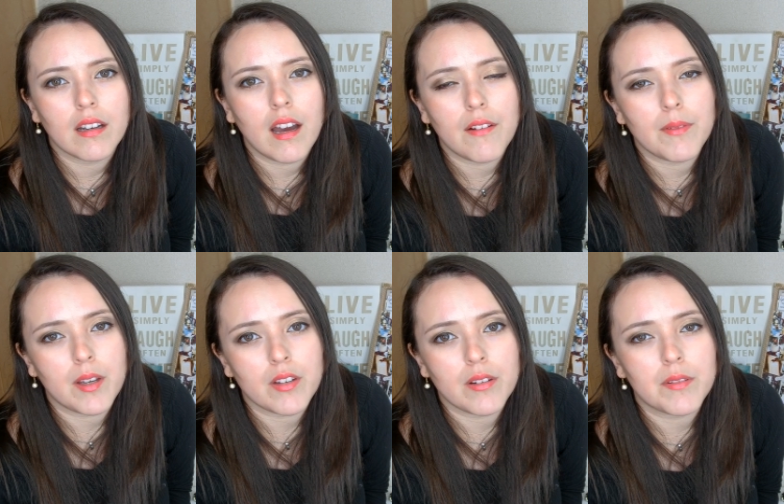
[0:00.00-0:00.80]
have
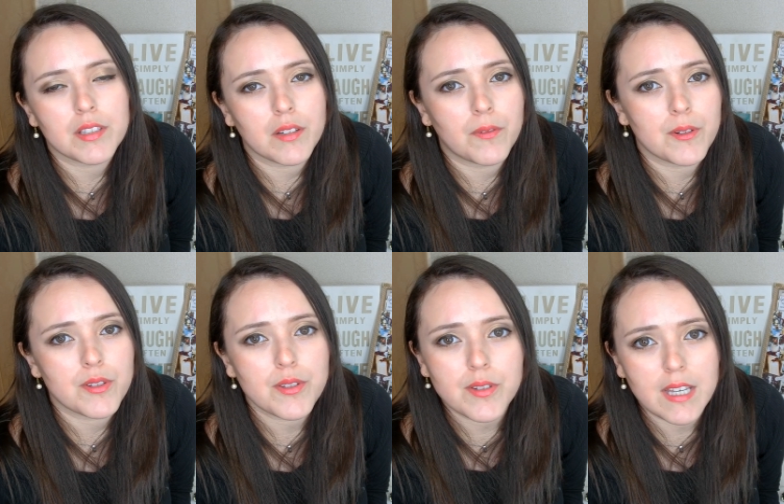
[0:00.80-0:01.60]
my university for
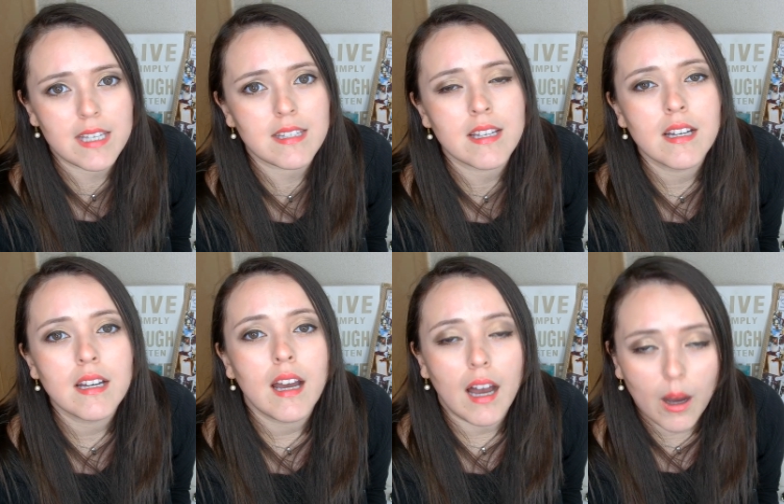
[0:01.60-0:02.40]
two days
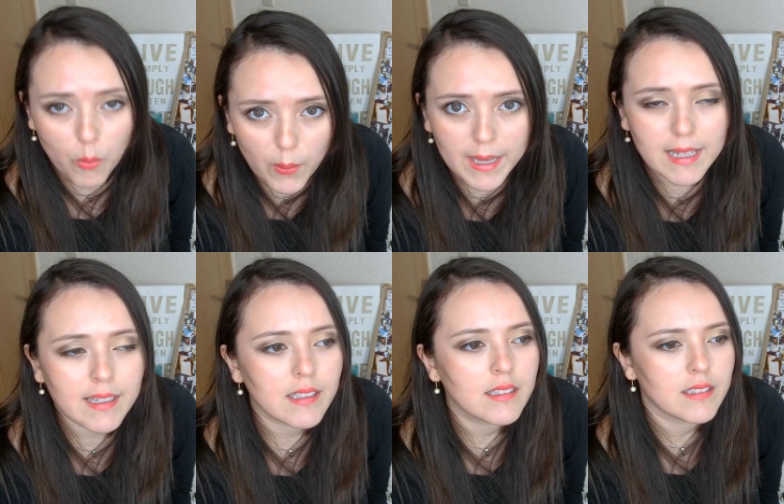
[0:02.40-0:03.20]
a
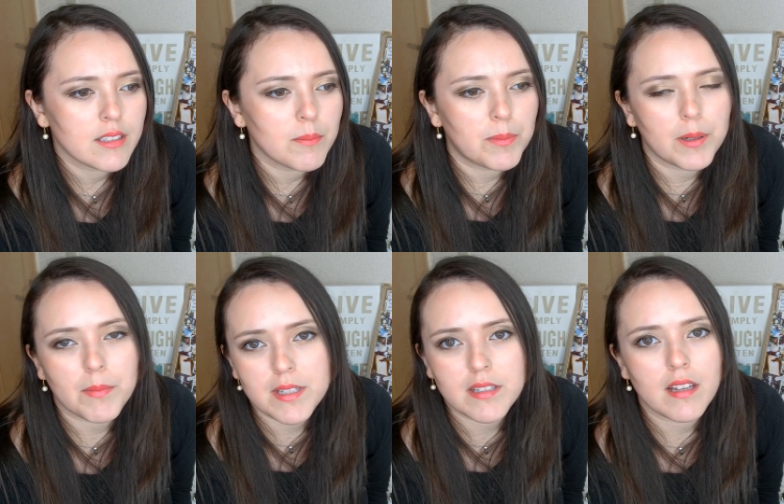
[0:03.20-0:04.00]
week so pretty
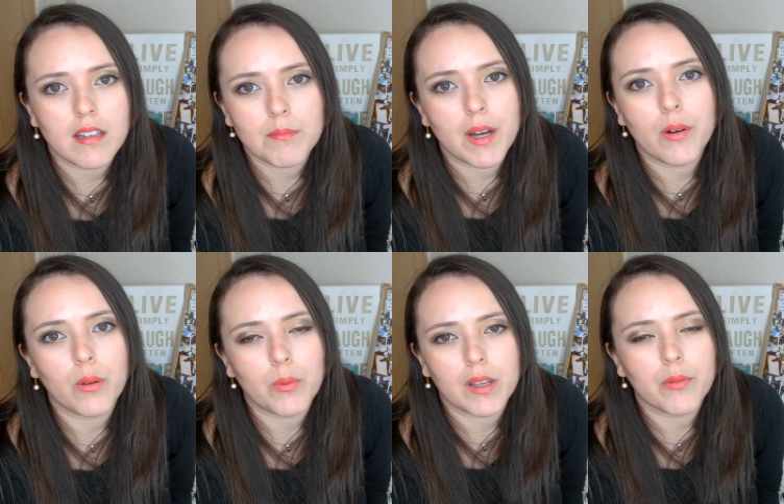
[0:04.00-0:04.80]
much like my
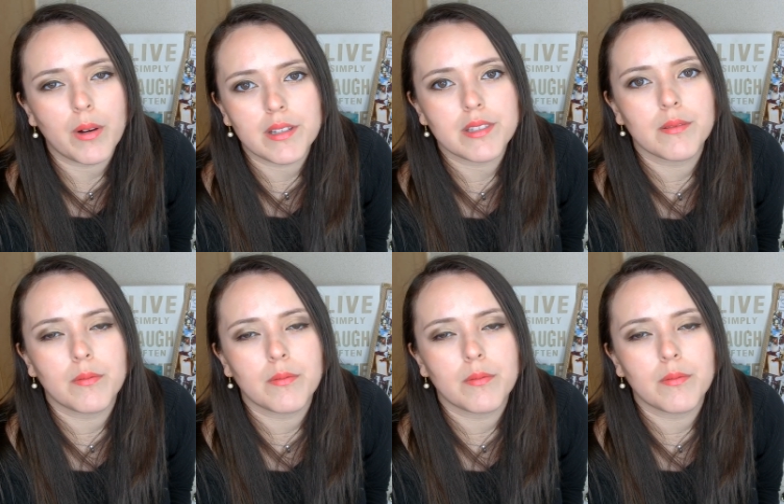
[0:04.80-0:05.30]
whole week was